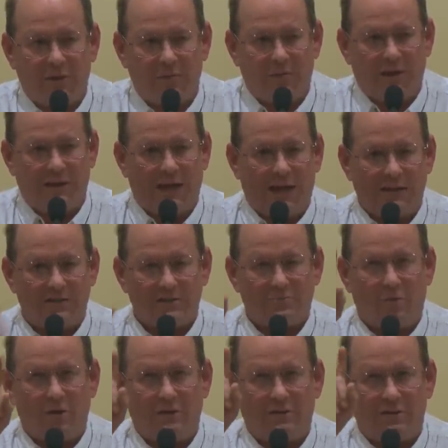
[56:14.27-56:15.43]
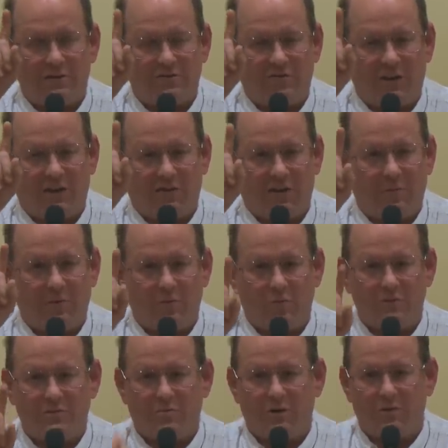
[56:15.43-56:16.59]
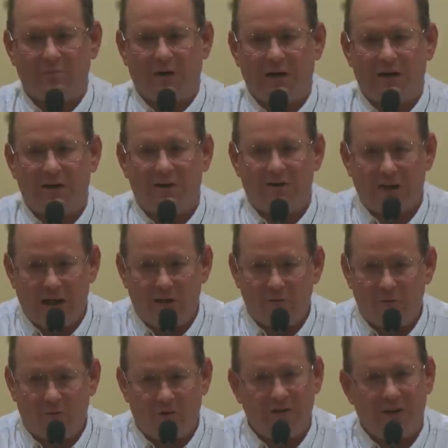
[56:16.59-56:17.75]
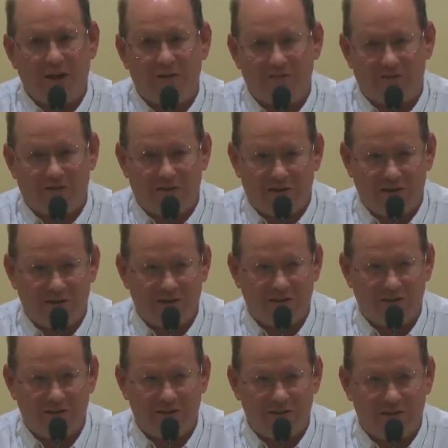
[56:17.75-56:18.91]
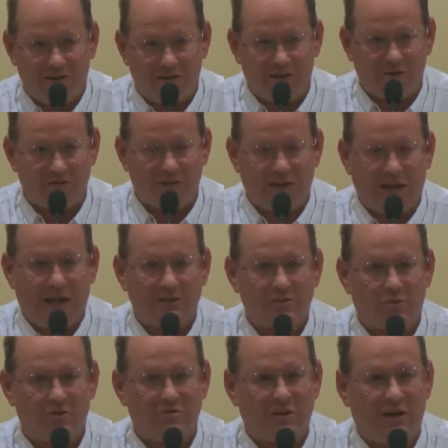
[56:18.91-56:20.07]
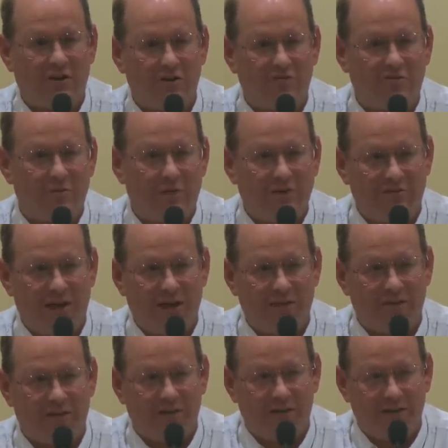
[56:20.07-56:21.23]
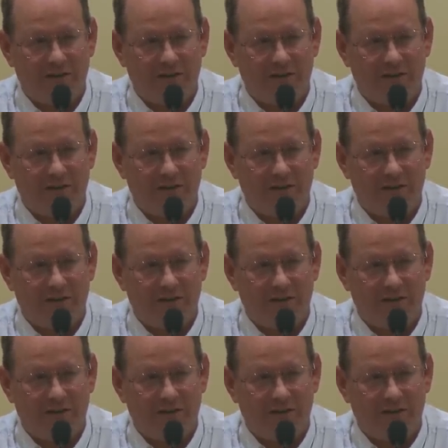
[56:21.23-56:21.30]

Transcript: And my dad just pointed his finger up and whispered in my ear, now more than ever. And those are the last words I heard from my father.